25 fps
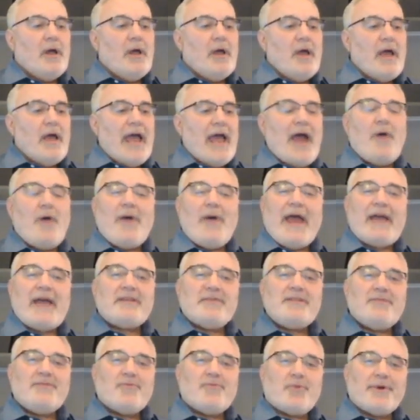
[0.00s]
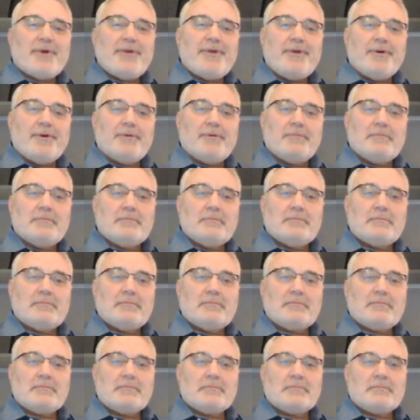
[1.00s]
How active were you?
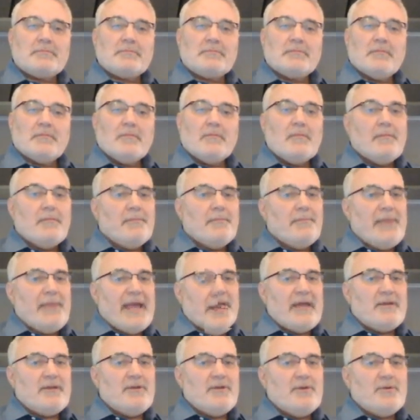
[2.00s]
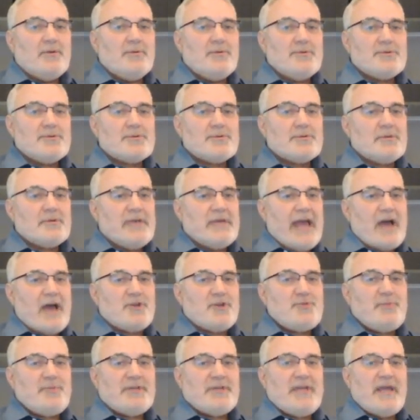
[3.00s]
Bad news,
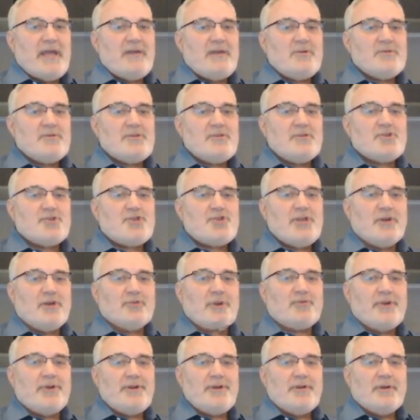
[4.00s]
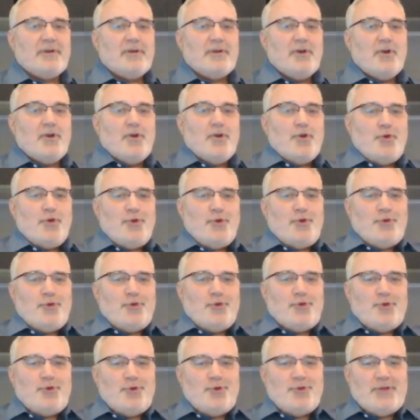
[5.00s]
couch potatoes as children who
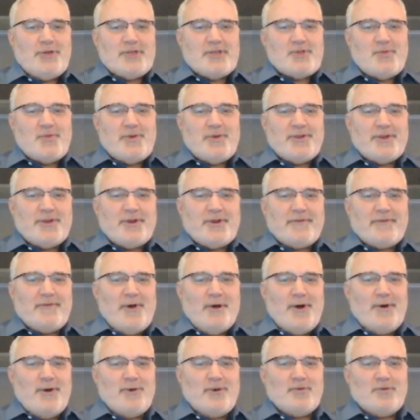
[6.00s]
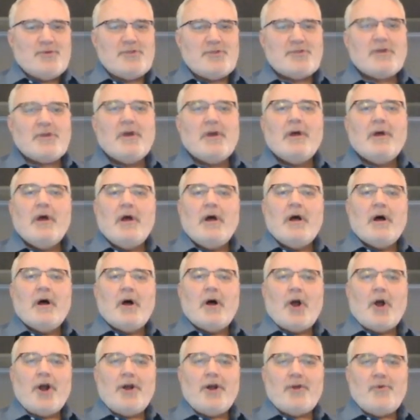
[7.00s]
do this with their phones
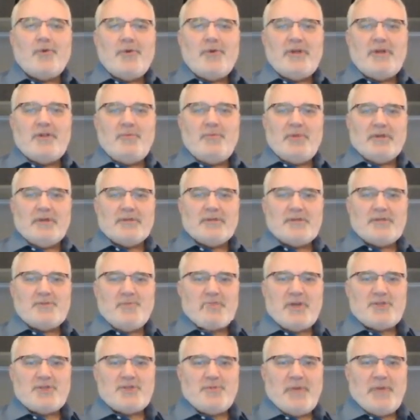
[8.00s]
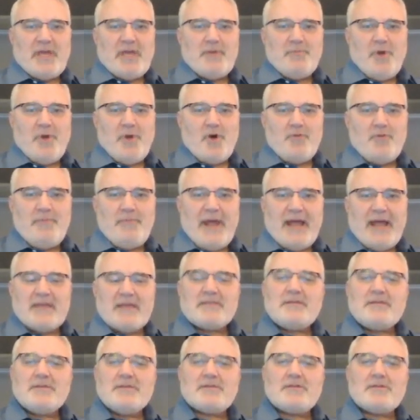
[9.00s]
aren't going to build as much peak bone
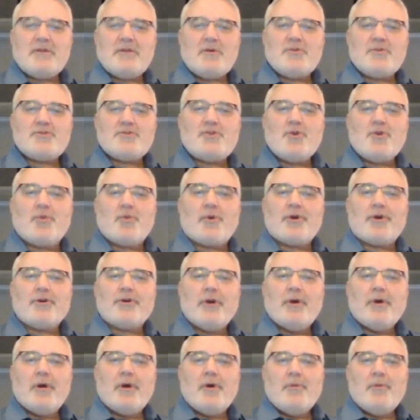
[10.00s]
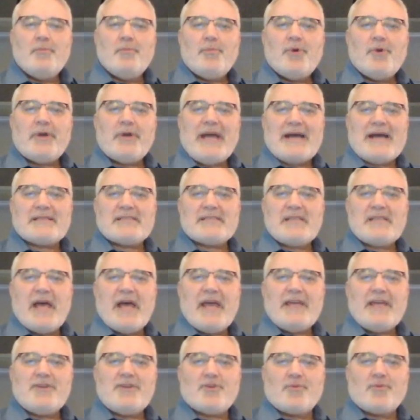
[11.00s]
mass as those who were put
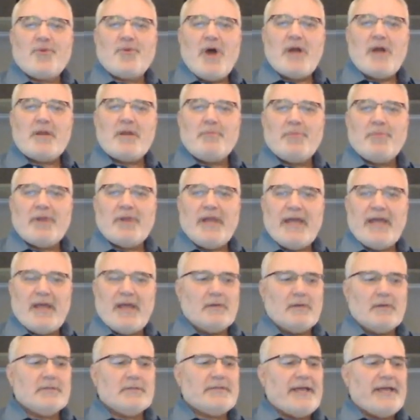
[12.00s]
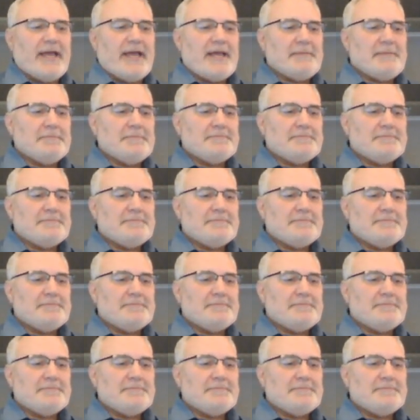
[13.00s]
outside to run and play all day.